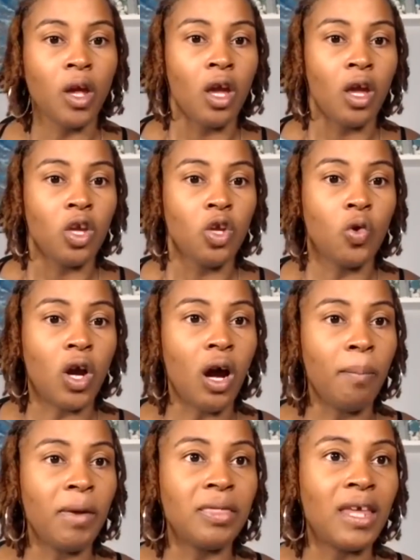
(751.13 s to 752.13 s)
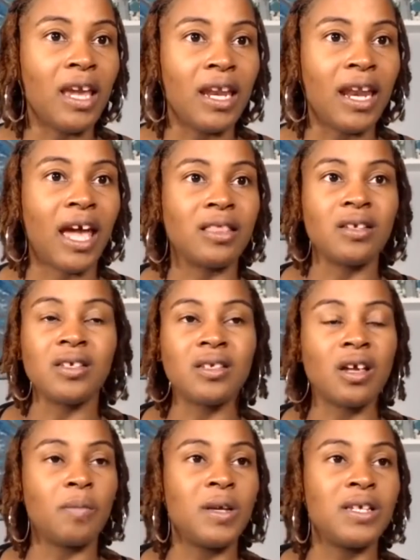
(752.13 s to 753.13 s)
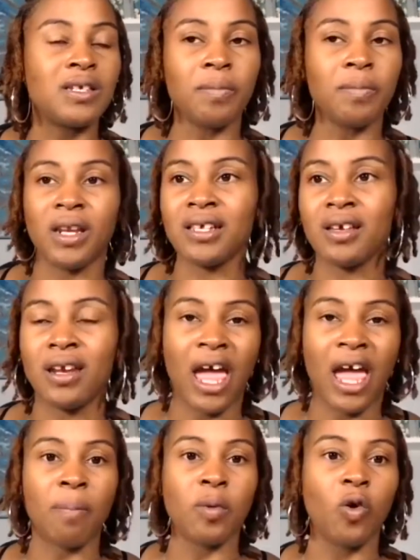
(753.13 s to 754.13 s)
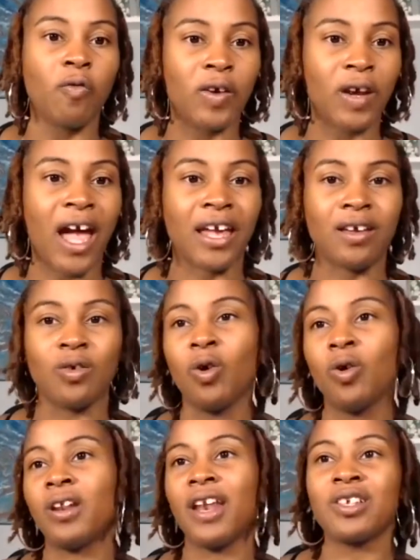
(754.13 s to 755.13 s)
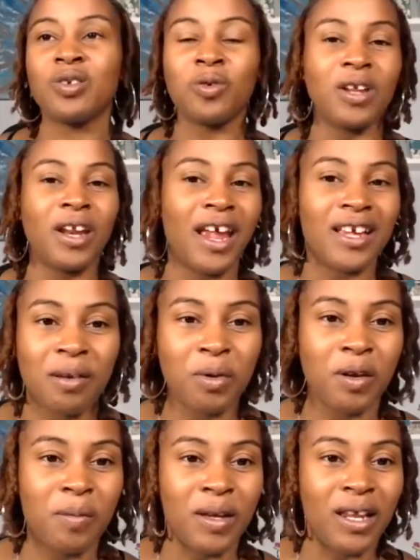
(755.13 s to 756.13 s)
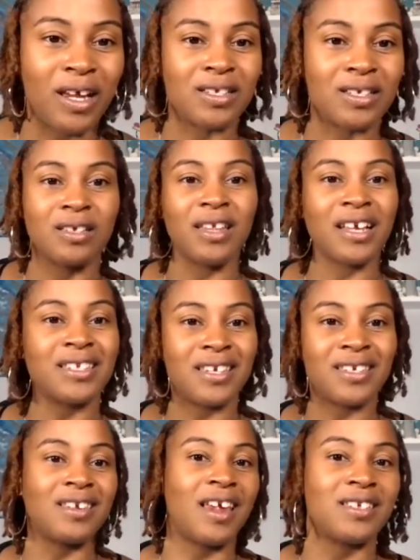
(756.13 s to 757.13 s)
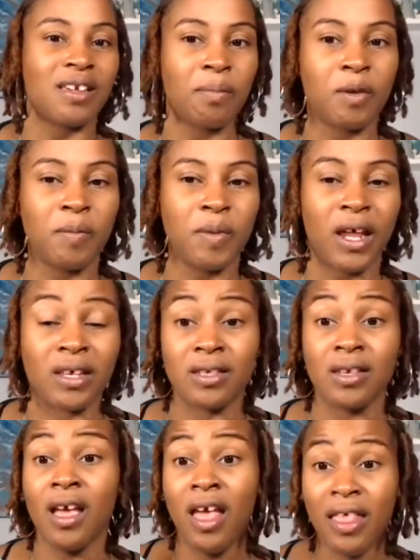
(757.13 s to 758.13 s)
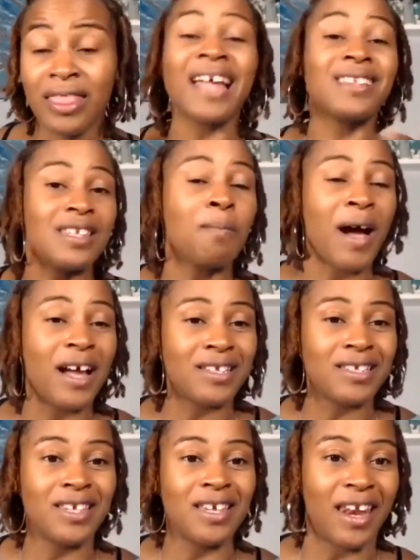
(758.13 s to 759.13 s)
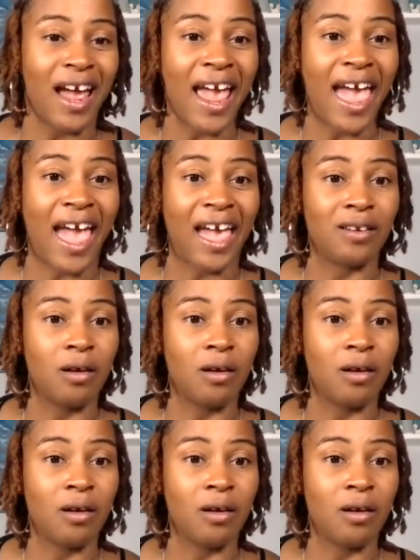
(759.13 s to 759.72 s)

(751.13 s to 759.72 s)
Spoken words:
You come in thinking that this is going to be something that's going to happen overnight. Oh, the next 30 days, I'm going to be this. So the next 60 days, I'm going to be this. That's the mindset that I had.